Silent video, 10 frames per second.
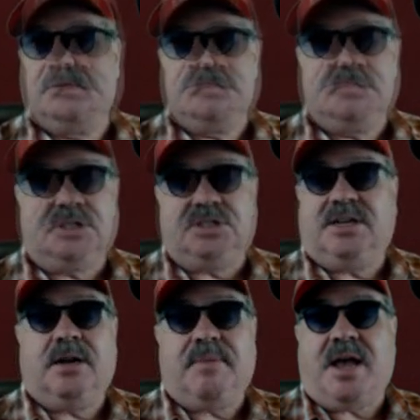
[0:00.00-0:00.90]
She's
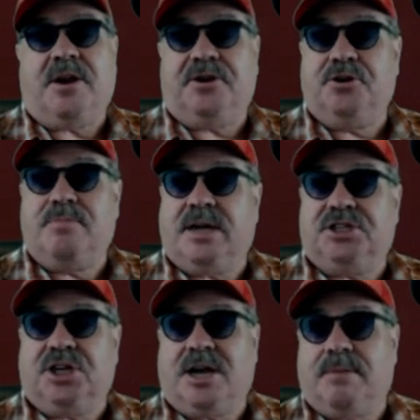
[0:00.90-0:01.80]
telling me how to do my
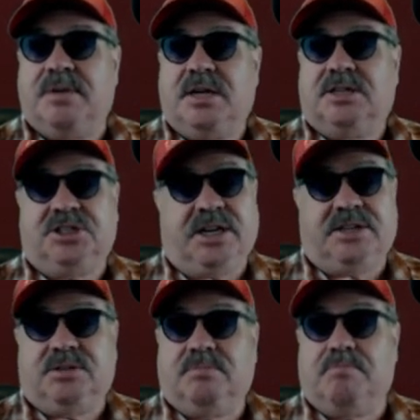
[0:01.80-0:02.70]
job.
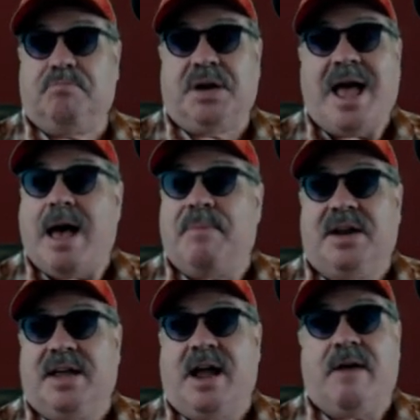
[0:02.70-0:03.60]
She's blabbing
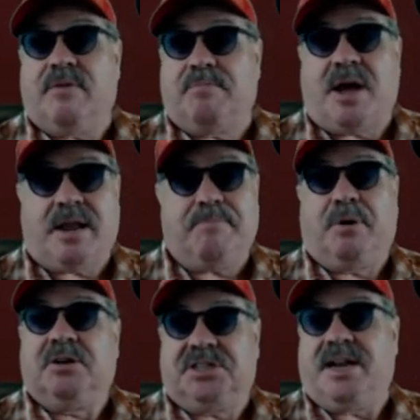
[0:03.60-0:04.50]
to everybody
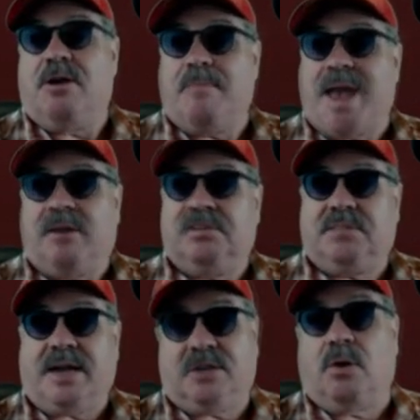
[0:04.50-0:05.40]
personnel matters
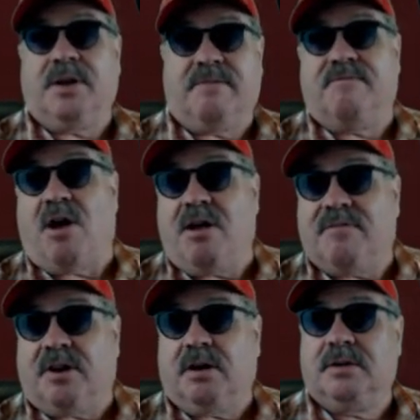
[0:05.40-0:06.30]
that don't involve
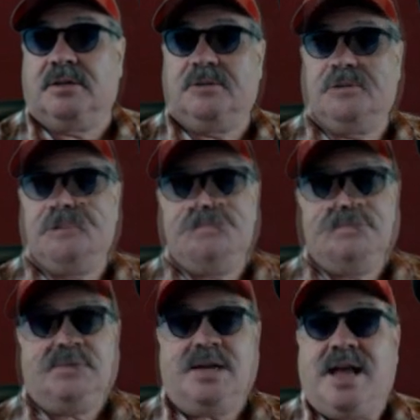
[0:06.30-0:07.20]
her.
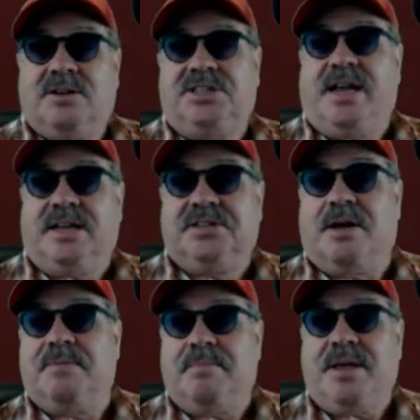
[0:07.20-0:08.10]
And now she has
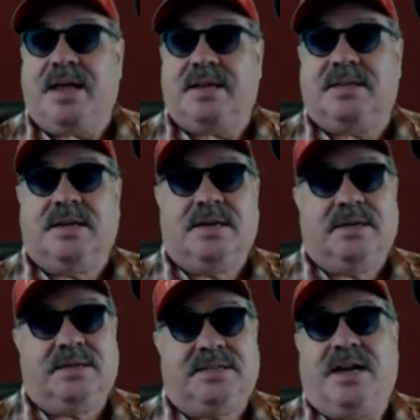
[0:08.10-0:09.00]
come to me
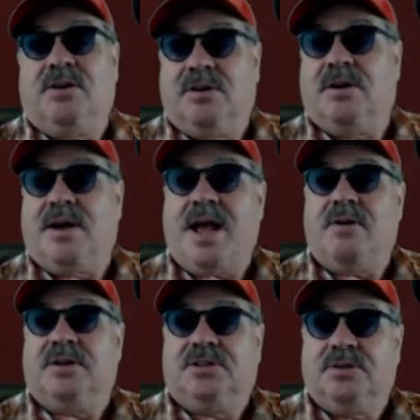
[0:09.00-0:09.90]
to tell her how
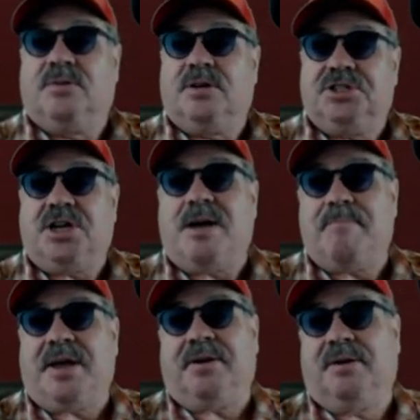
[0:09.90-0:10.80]
to do her job
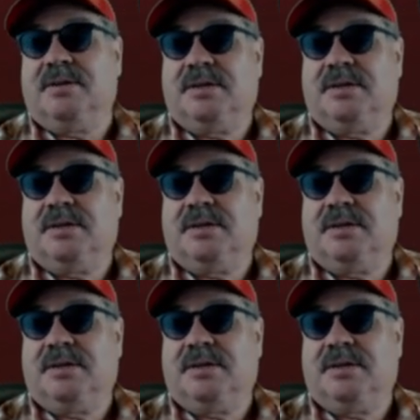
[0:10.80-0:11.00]
better.